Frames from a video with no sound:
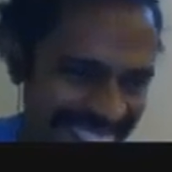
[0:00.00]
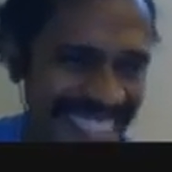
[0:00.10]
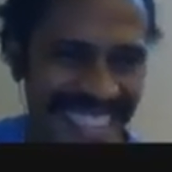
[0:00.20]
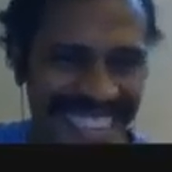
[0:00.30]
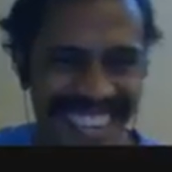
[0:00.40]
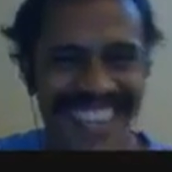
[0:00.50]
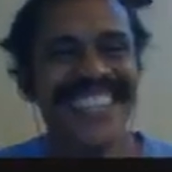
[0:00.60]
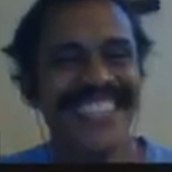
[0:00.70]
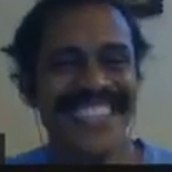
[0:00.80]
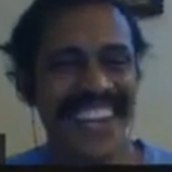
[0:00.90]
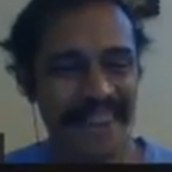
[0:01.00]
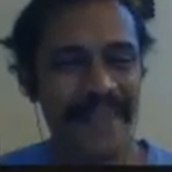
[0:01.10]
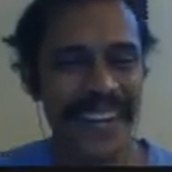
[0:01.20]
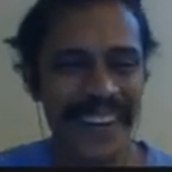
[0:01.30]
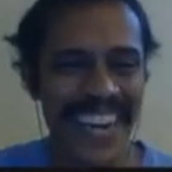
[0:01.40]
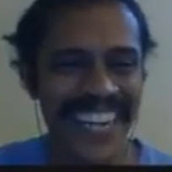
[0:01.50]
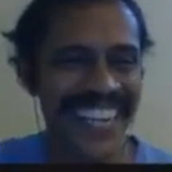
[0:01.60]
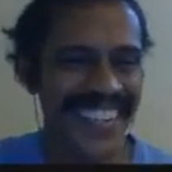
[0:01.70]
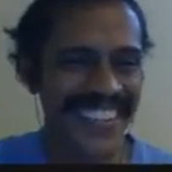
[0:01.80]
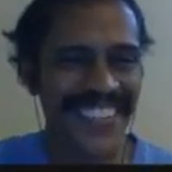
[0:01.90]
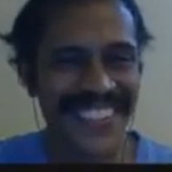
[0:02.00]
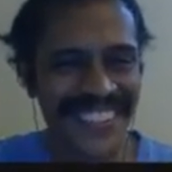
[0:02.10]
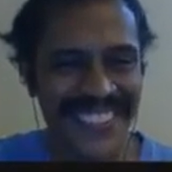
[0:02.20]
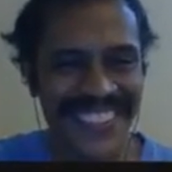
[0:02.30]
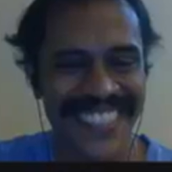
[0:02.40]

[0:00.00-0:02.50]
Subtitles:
That will be a good idea to do.